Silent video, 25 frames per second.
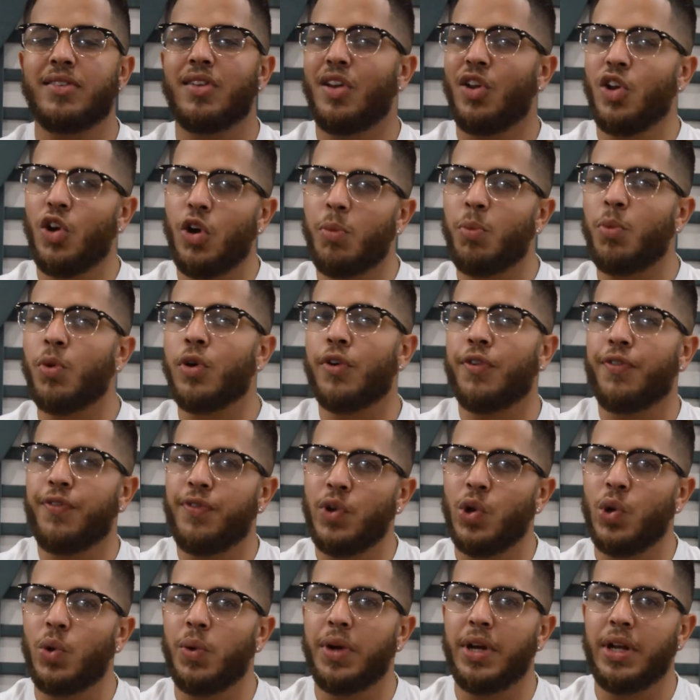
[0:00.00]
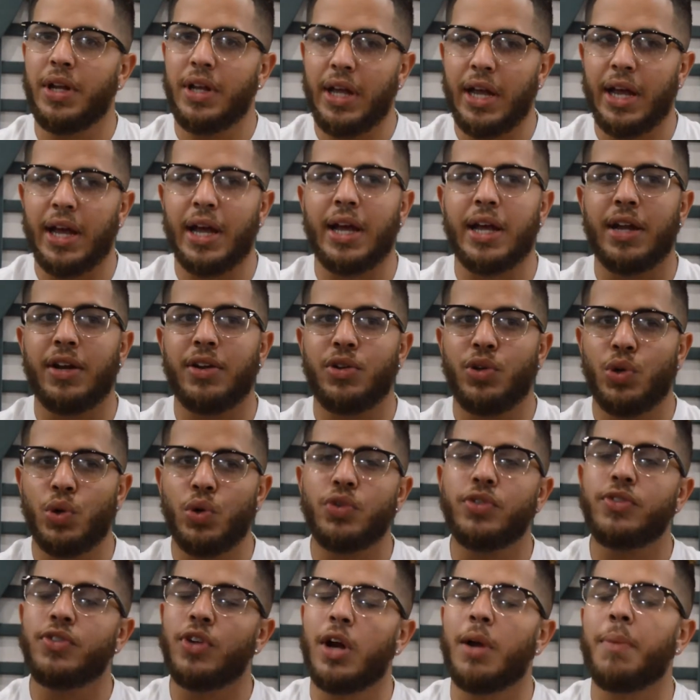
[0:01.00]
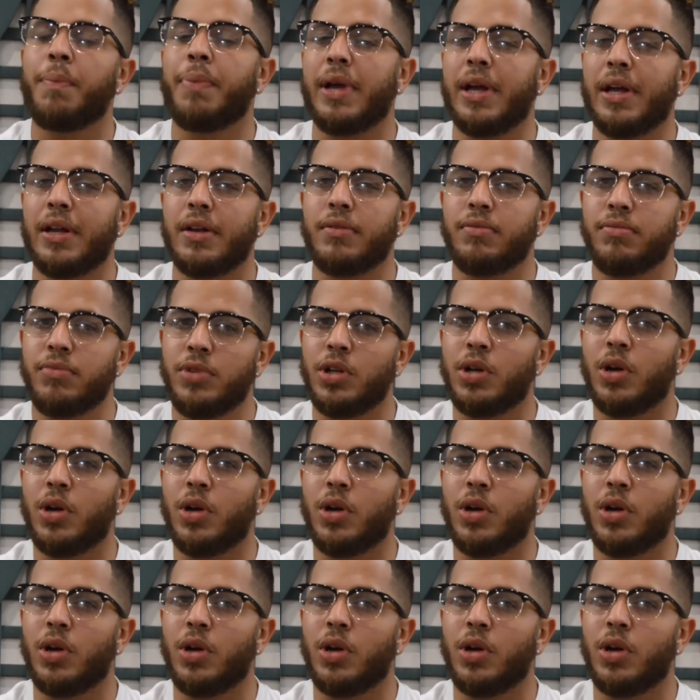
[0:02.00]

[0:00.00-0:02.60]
a little more fluent and you'll start being,